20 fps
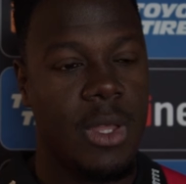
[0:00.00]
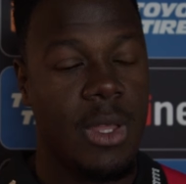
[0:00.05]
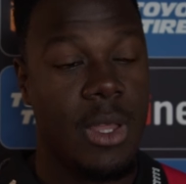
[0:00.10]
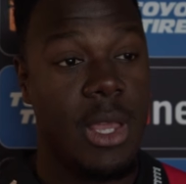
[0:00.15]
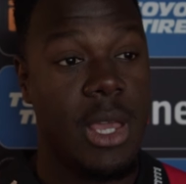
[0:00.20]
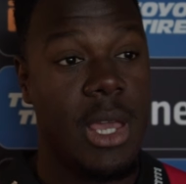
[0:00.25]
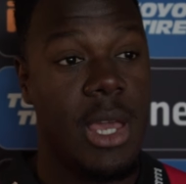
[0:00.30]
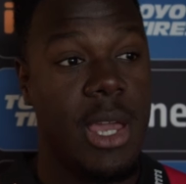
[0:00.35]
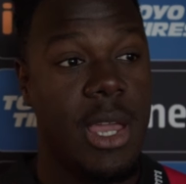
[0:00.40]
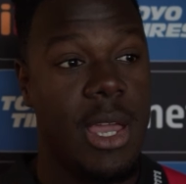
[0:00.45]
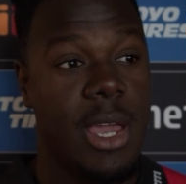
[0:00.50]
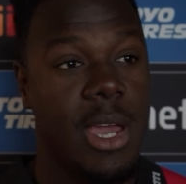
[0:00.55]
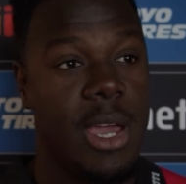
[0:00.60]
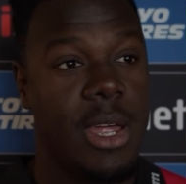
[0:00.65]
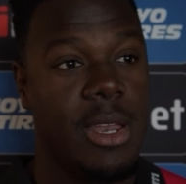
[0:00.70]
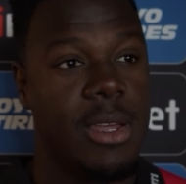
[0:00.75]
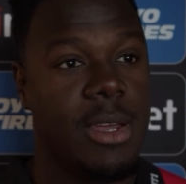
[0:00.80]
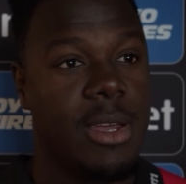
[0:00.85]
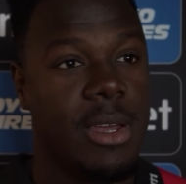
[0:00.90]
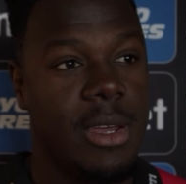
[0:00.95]
Yeah, I
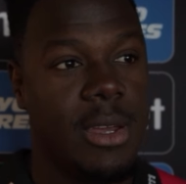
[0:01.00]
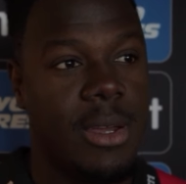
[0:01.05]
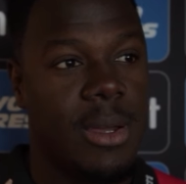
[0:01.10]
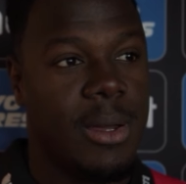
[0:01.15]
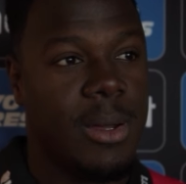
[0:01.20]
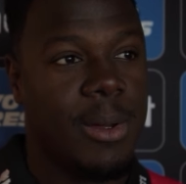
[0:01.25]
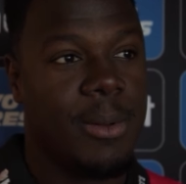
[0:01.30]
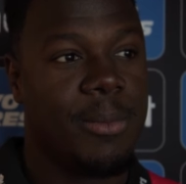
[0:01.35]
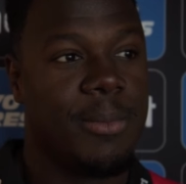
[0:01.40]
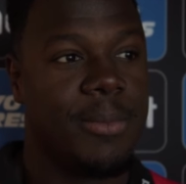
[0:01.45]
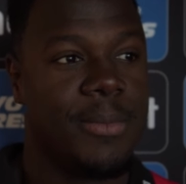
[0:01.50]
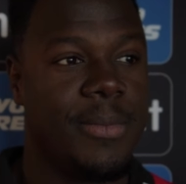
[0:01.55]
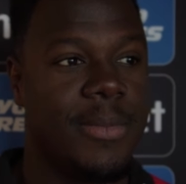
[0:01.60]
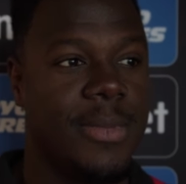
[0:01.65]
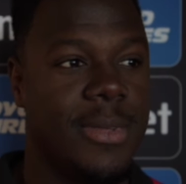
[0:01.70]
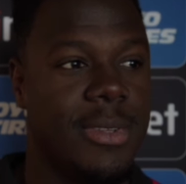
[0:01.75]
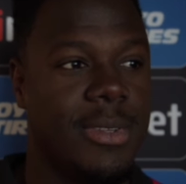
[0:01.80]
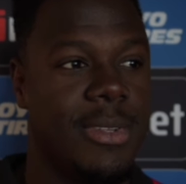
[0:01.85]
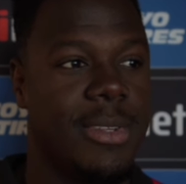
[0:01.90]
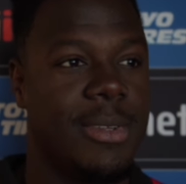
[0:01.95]
had.
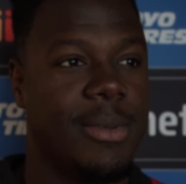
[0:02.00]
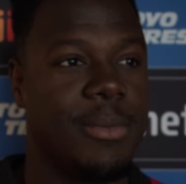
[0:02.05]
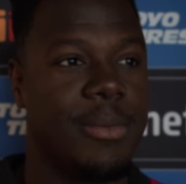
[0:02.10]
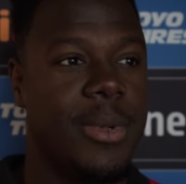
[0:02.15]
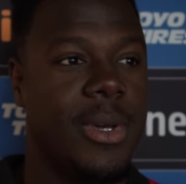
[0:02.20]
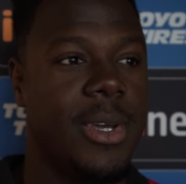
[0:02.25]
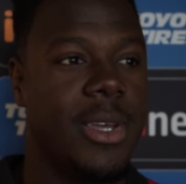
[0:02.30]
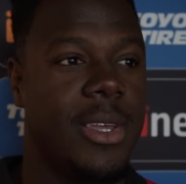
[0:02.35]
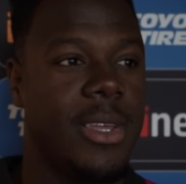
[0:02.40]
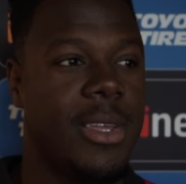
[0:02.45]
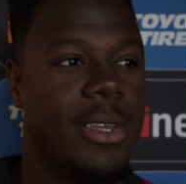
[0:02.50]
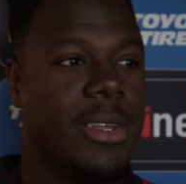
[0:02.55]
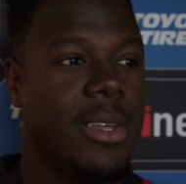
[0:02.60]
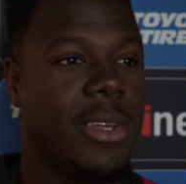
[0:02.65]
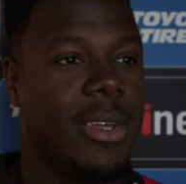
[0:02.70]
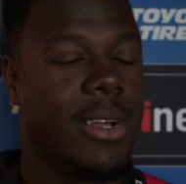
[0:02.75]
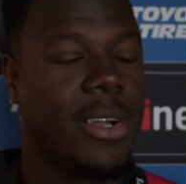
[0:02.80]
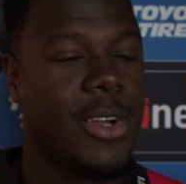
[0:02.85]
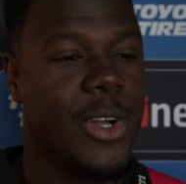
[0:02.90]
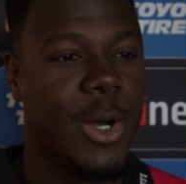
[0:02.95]
My
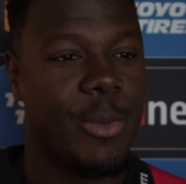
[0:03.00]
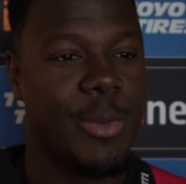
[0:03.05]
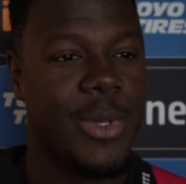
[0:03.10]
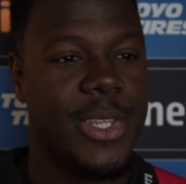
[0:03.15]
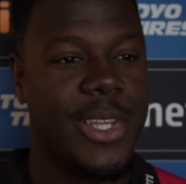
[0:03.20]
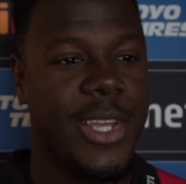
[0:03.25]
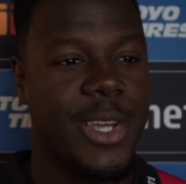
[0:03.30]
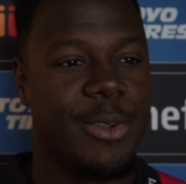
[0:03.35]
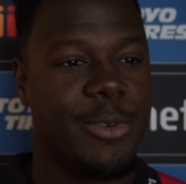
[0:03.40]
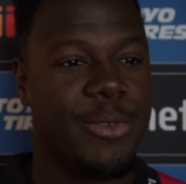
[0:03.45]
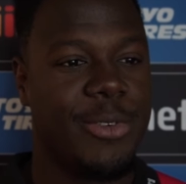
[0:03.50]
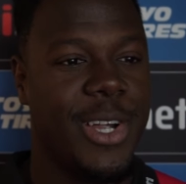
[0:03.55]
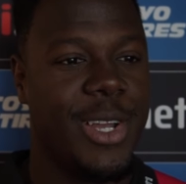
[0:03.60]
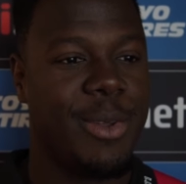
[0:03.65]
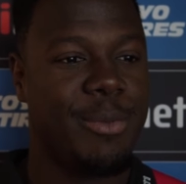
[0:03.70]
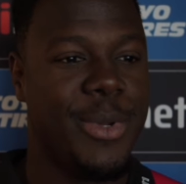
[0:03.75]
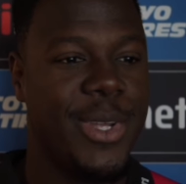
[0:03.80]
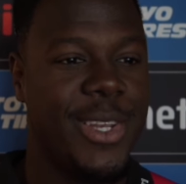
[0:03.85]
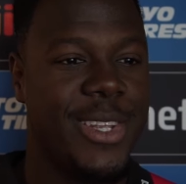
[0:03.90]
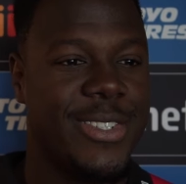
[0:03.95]
commentator
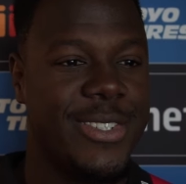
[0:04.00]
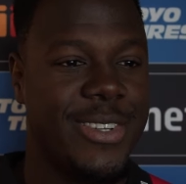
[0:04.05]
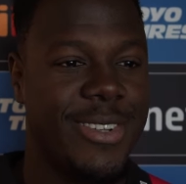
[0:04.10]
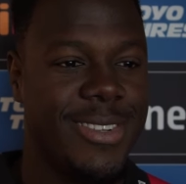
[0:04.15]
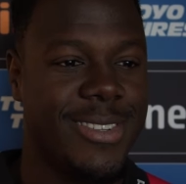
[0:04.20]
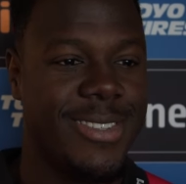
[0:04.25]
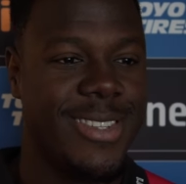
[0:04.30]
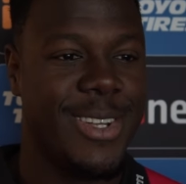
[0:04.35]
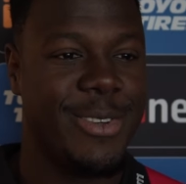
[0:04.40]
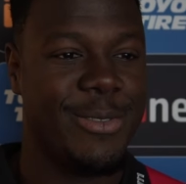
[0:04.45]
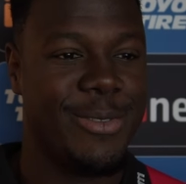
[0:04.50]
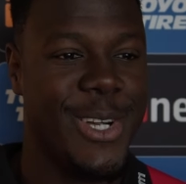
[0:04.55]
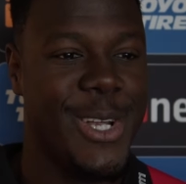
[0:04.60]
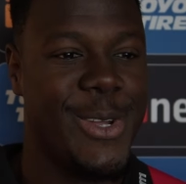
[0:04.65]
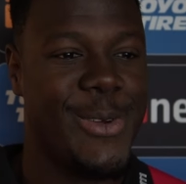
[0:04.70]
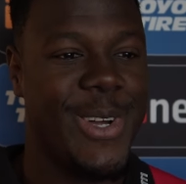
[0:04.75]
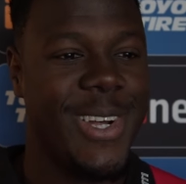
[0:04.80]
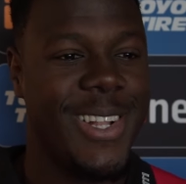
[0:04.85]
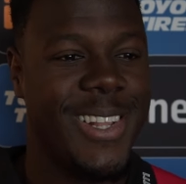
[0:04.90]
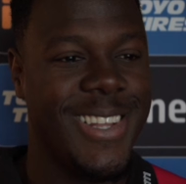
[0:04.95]
friend Peter Sill done
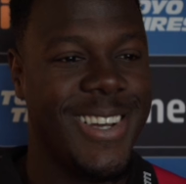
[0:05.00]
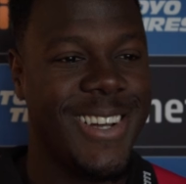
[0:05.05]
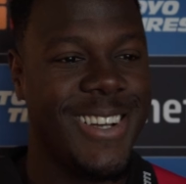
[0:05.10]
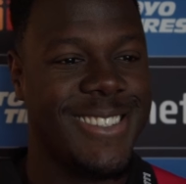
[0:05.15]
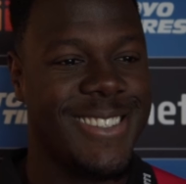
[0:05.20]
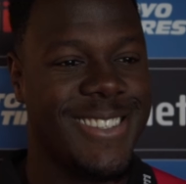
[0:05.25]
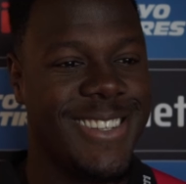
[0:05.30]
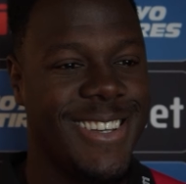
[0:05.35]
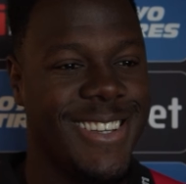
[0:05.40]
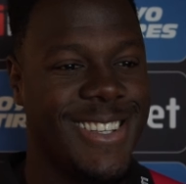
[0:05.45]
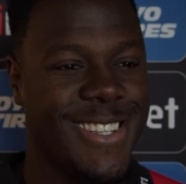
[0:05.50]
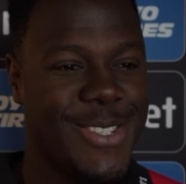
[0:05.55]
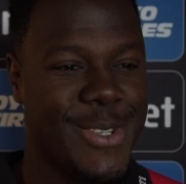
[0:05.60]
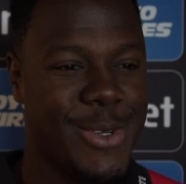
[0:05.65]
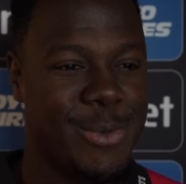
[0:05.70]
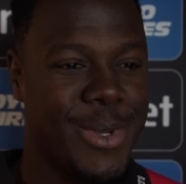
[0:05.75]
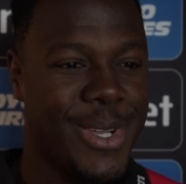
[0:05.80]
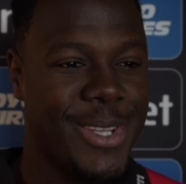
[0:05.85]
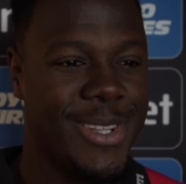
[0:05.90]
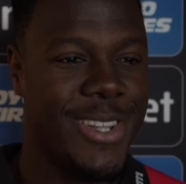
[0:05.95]
very well last night,
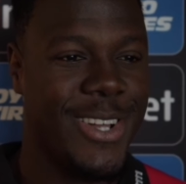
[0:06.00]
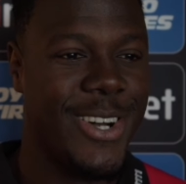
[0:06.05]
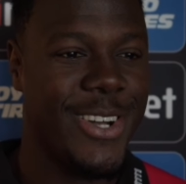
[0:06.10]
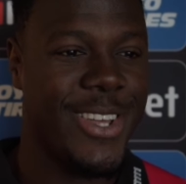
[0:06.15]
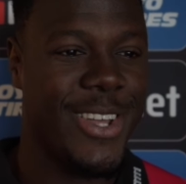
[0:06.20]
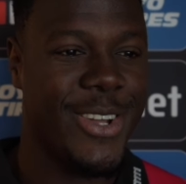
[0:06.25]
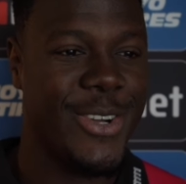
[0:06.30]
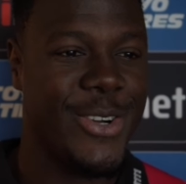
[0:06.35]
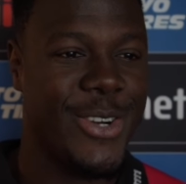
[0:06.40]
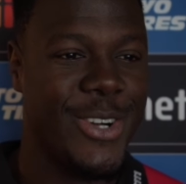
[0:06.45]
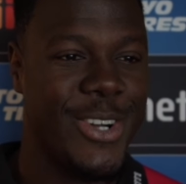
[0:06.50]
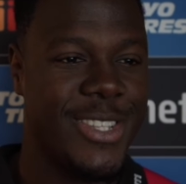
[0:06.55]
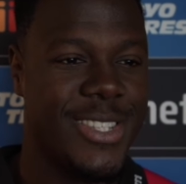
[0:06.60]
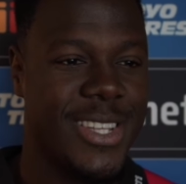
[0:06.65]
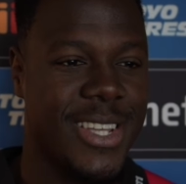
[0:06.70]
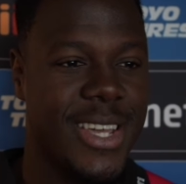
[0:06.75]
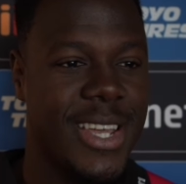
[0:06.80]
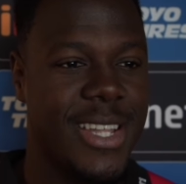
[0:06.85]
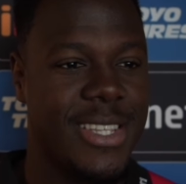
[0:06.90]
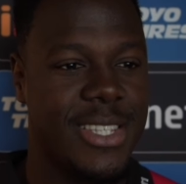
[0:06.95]
so we'll be locking horns
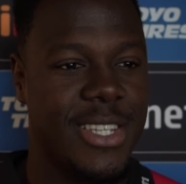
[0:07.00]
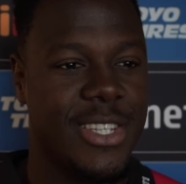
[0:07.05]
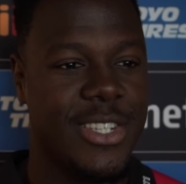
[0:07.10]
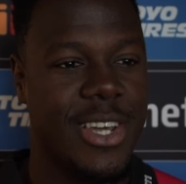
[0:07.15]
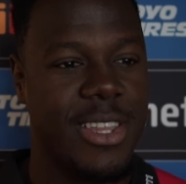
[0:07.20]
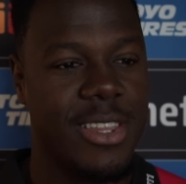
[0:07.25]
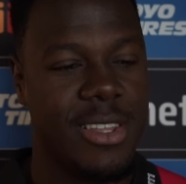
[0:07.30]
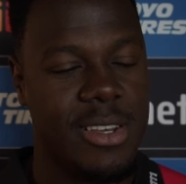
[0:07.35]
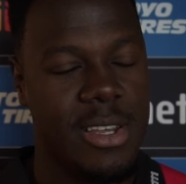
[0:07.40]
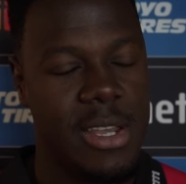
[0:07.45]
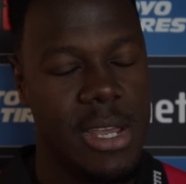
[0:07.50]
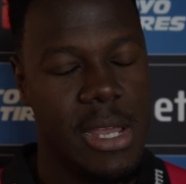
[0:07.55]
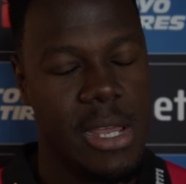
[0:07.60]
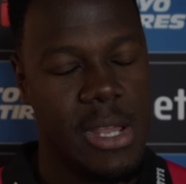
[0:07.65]
against each other.